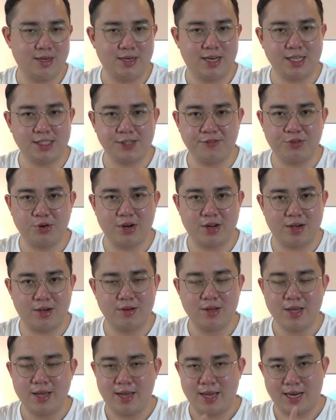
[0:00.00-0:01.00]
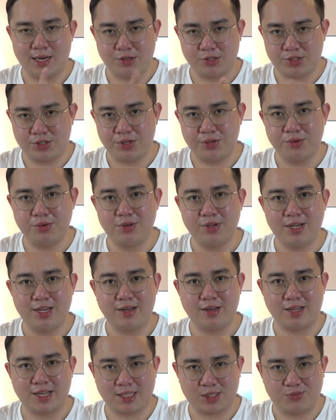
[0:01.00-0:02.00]
That's it for now, and I'll see you
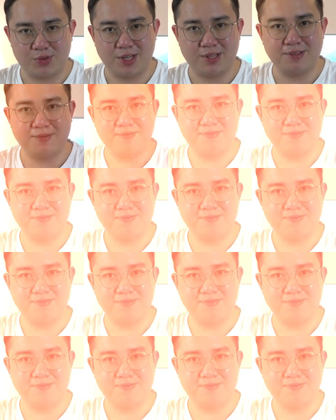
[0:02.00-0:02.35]
in the next one.